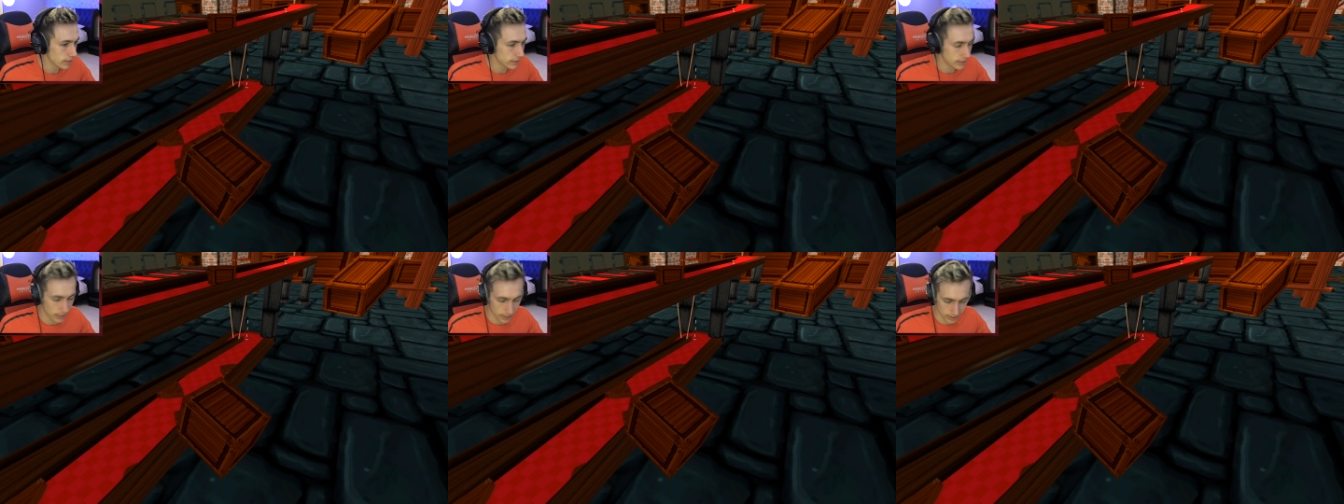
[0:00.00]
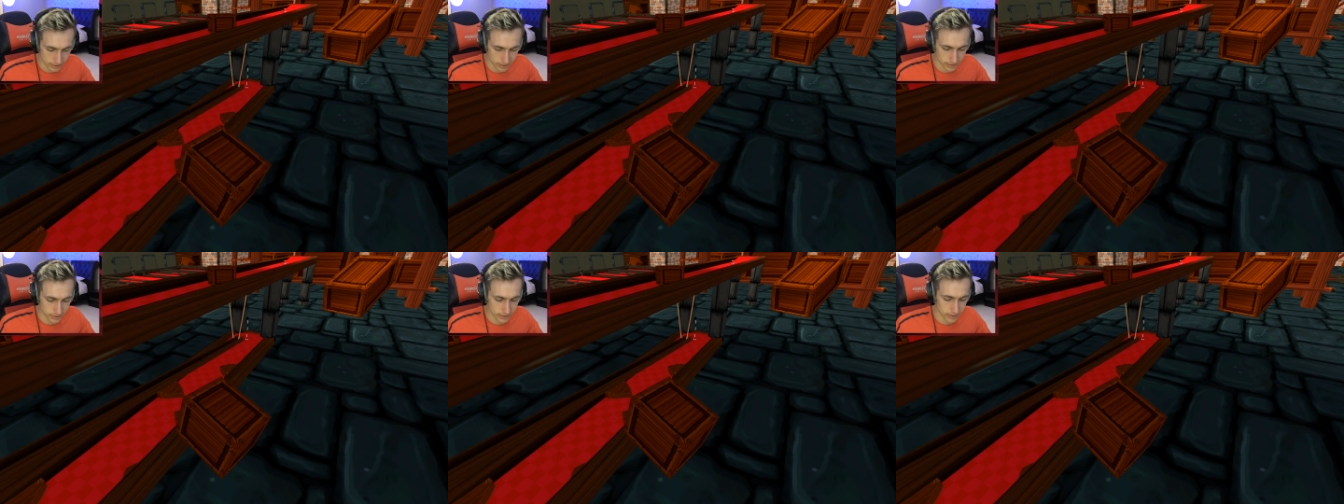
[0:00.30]
Okay.
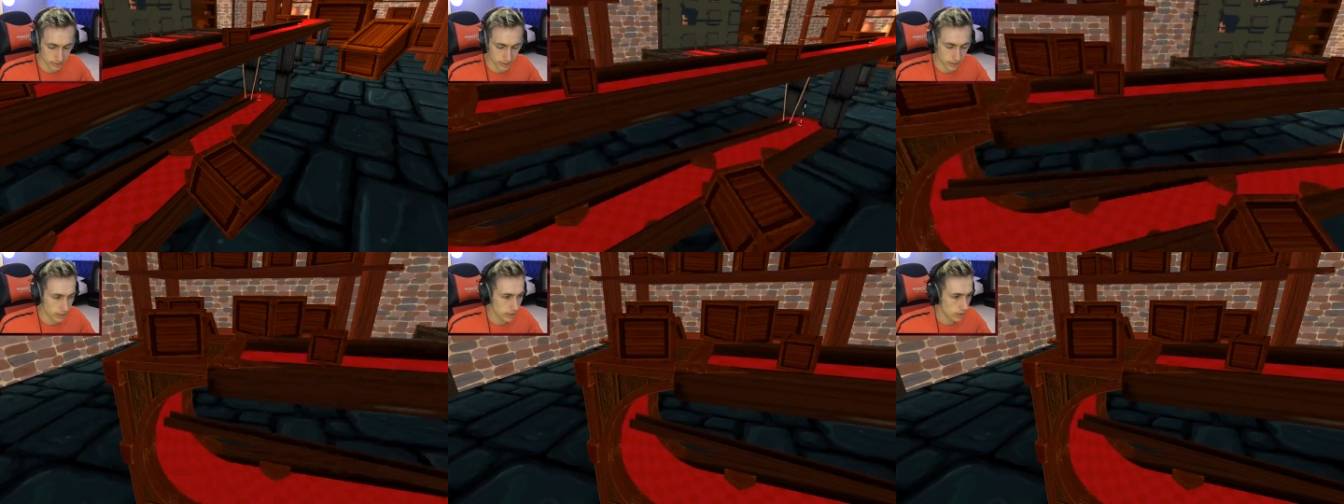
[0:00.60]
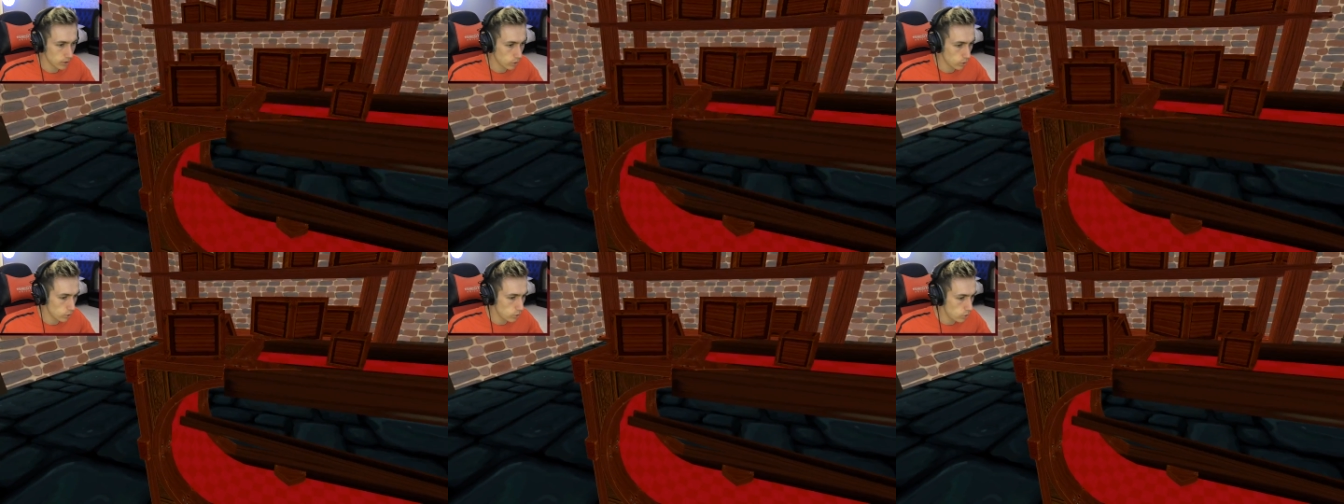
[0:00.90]
No.
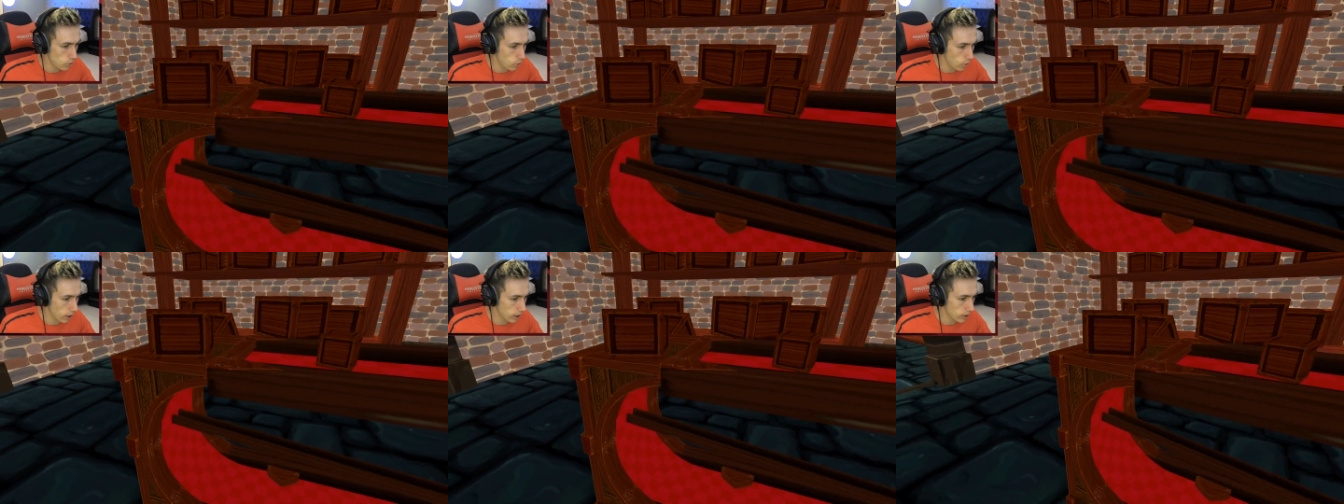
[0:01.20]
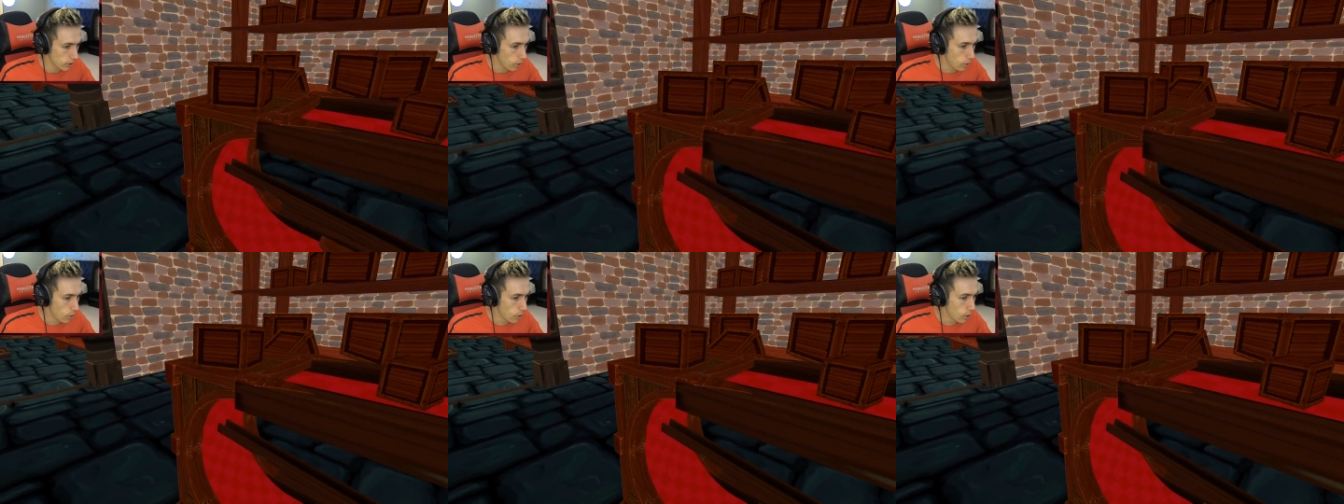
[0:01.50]
Oh
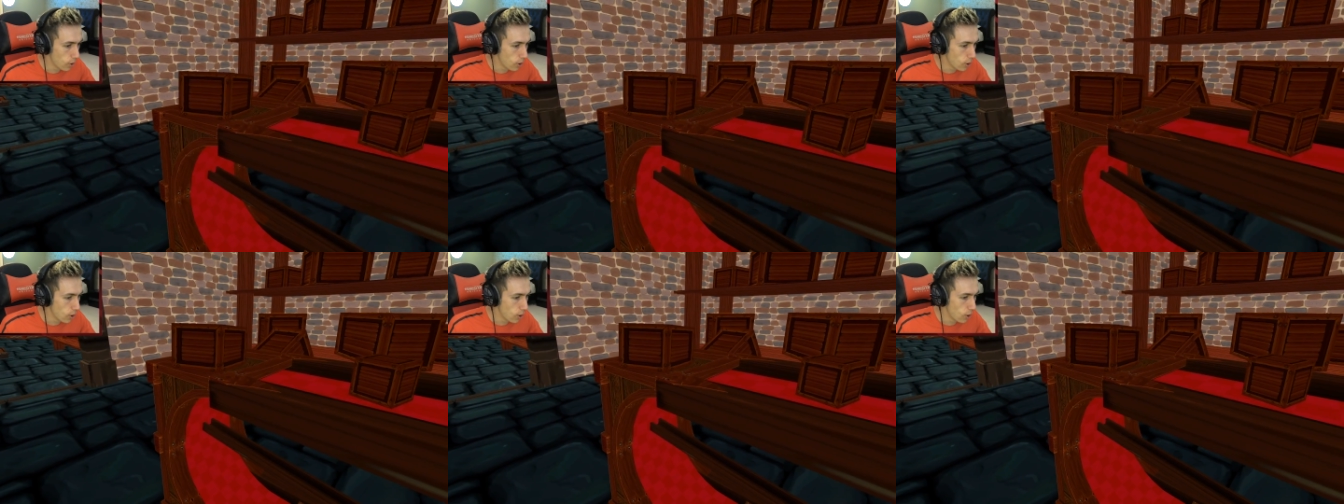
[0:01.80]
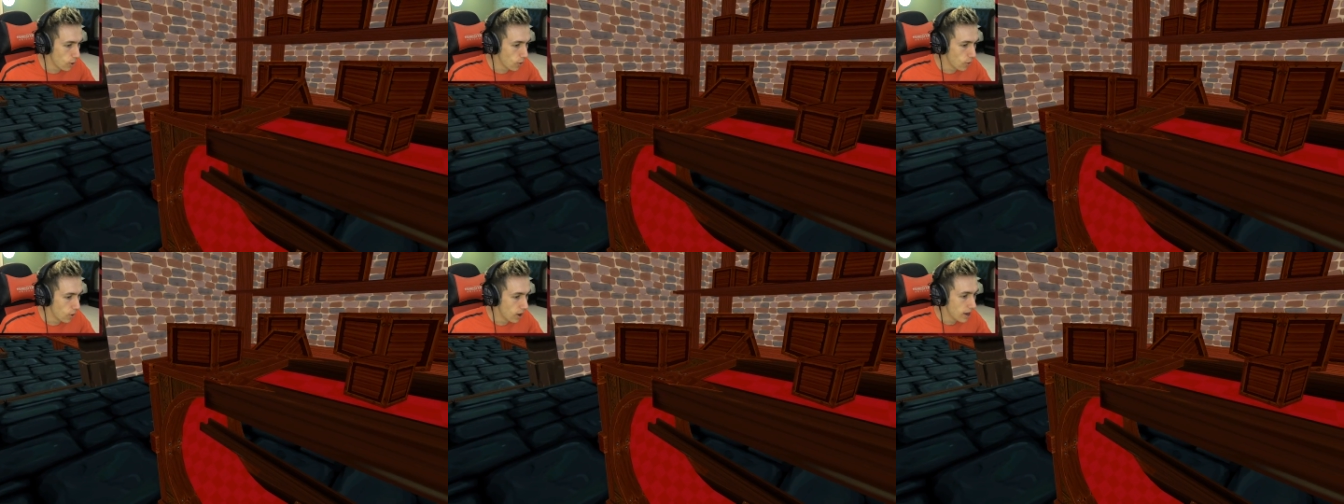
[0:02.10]
uh,
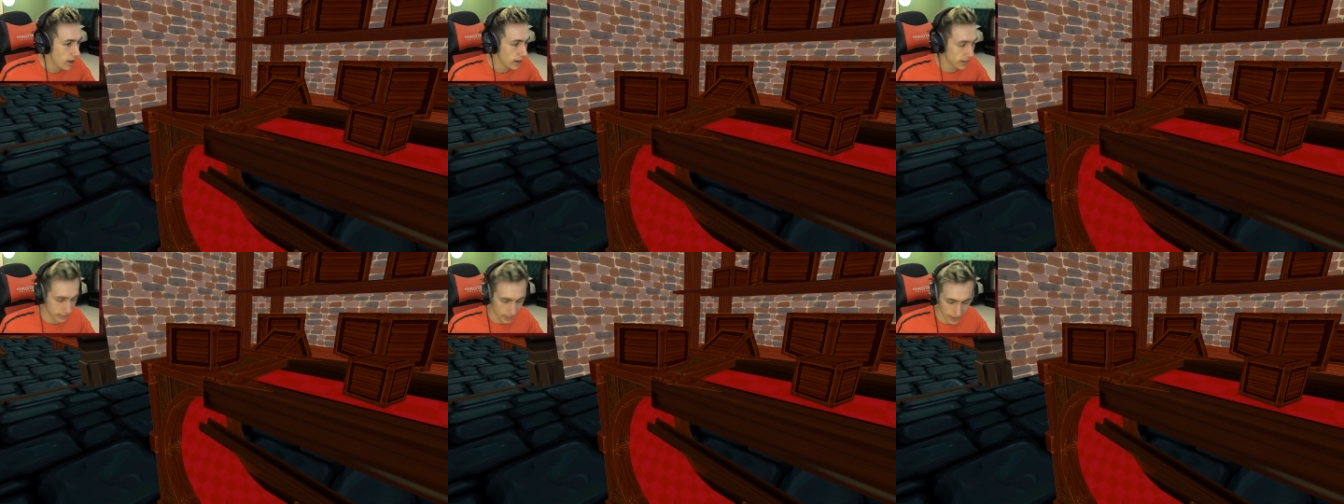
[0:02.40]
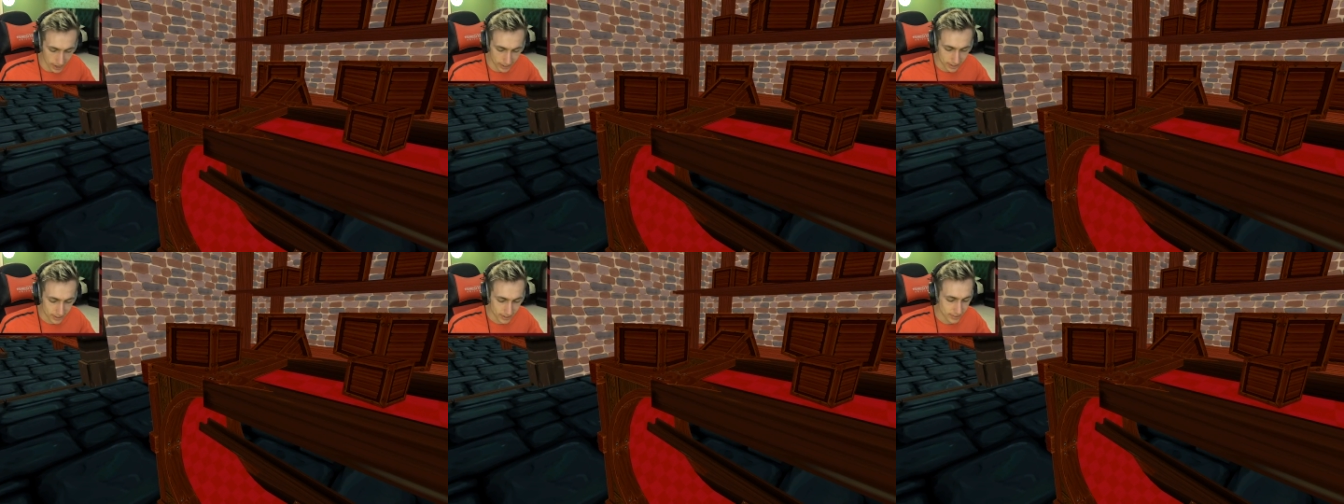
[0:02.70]
oh
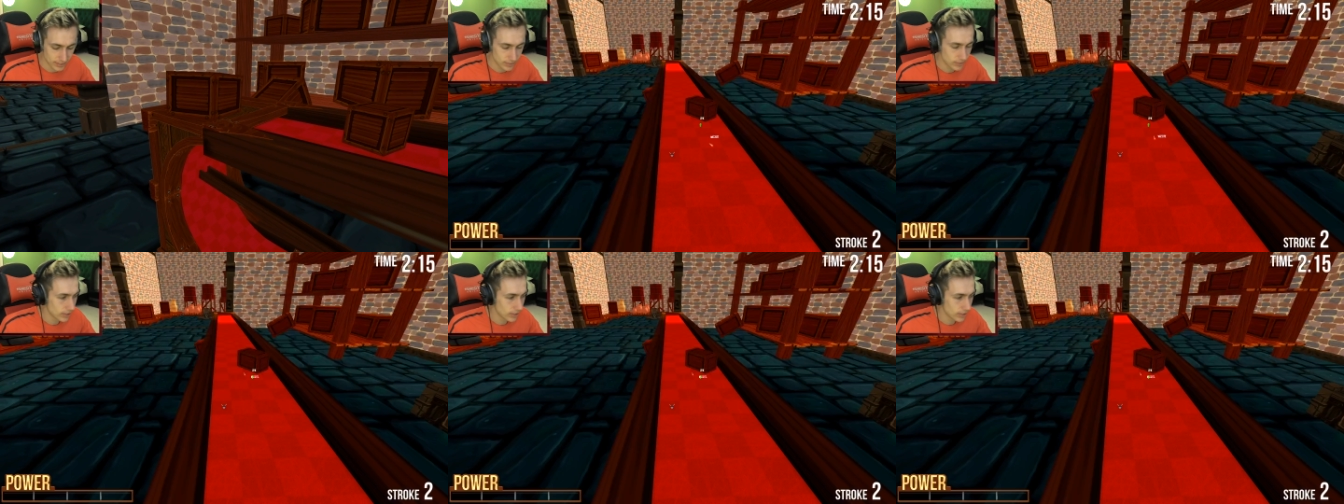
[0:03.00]
okay.